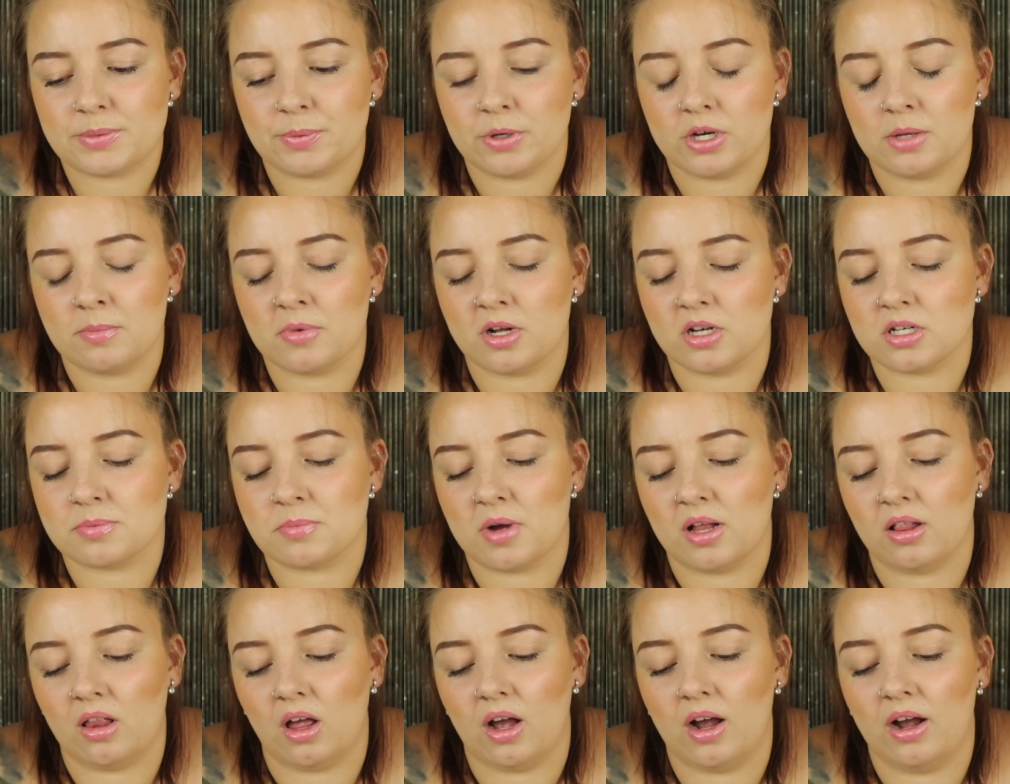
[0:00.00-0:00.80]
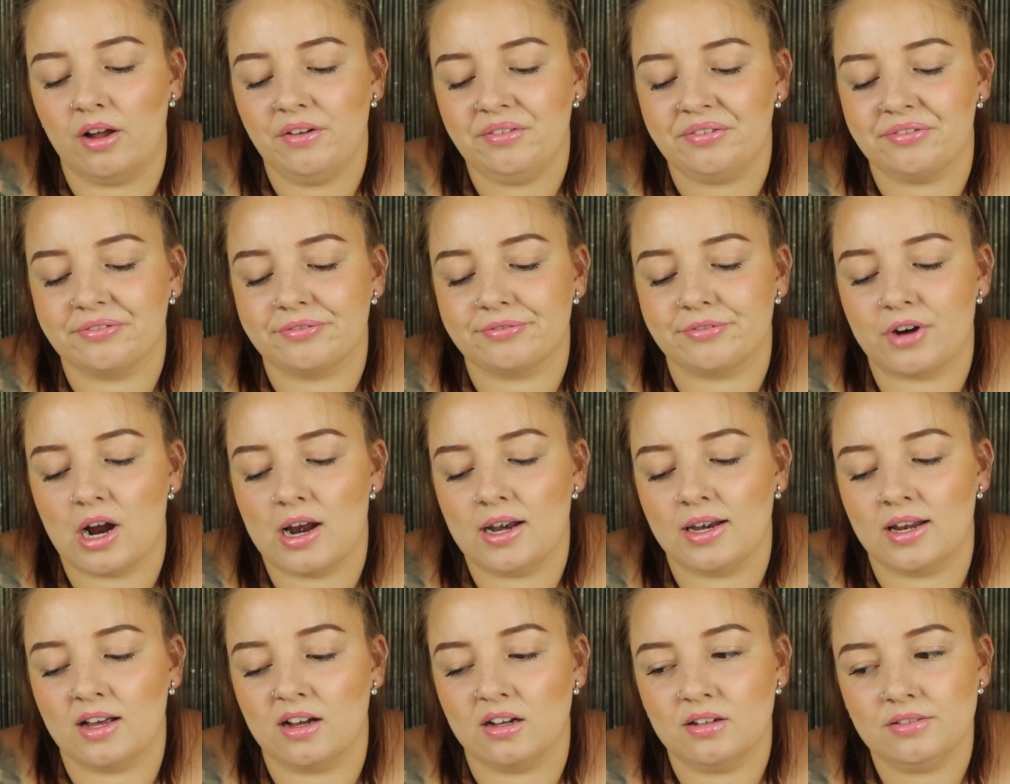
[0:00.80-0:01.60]
pretty much my life
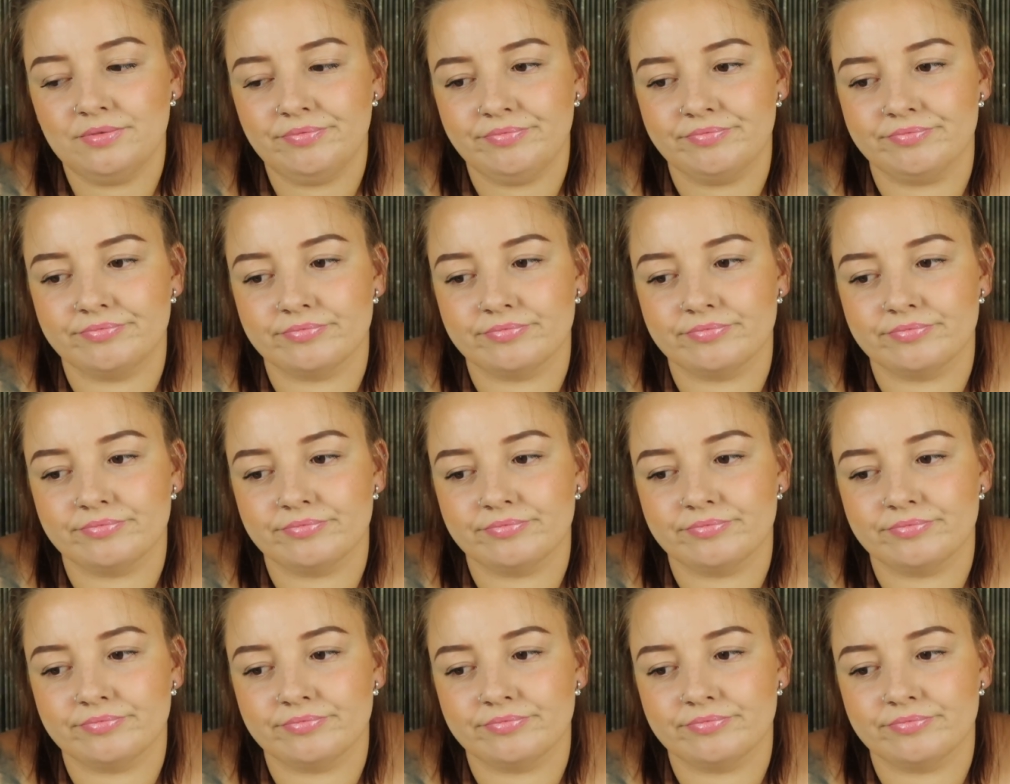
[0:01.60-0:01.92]
right now.